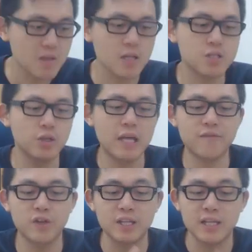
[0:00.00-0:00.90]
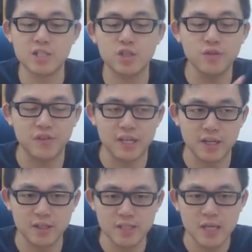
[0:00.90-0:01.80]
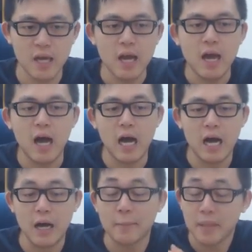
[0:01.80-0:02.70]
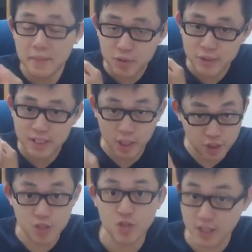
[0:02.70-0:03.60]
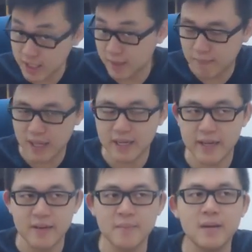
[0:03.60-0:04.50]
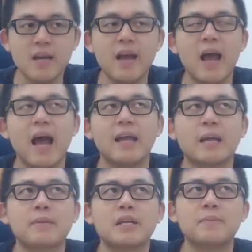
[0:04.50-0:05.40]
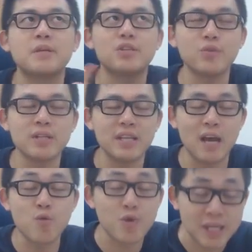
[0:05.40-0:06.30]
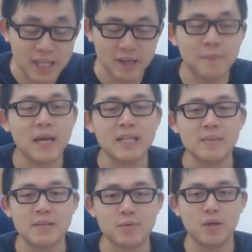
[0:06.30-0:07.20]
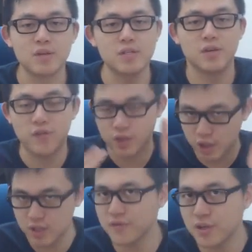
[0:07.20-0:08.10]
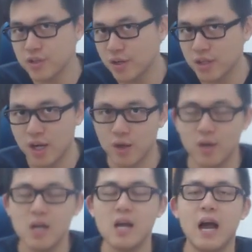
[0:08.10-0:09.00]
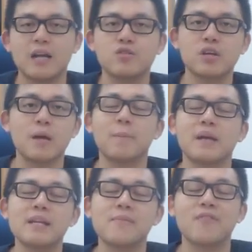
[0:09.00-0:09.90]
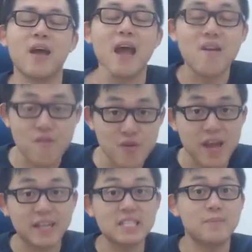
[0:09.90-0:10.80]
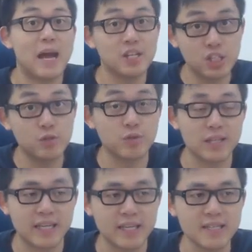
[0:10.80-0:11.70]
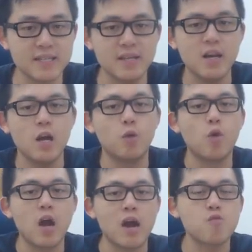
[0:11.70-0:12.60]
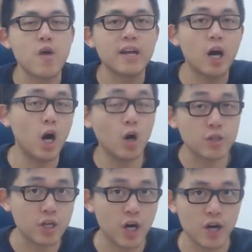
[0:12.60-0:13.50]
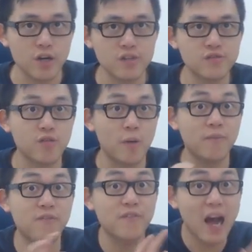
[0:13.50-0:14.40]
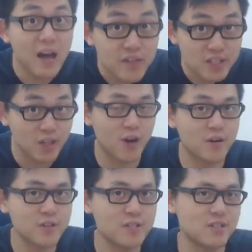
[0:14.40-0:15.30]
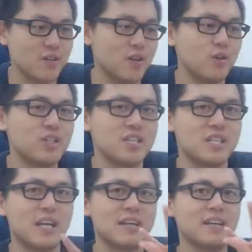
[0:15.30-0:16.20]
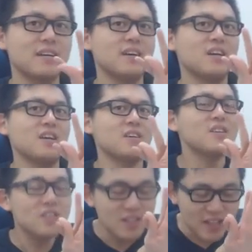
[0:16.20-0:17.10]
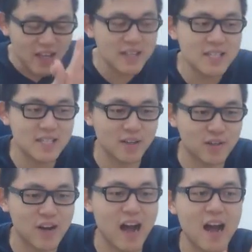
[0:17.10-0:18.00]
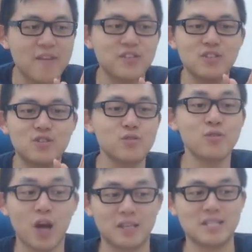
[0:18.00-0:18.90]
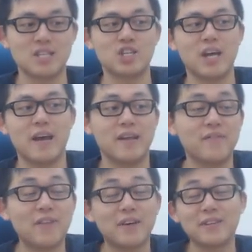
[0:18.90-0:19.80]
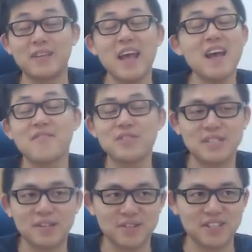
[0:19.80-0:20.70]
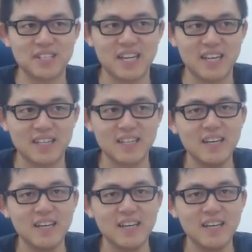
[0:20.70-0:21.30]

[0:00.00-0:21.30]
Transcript: So then for the next two videos, I'm going to be doing the Constructor Compendium, and I'm going to be doing the Arena Compendium as well. So for those of you who don't know, I do a compendium for every expansion release, where I rate all the cards from 5 stars, which is like Instacraft, Do Not Disenchant, found in every single good deck,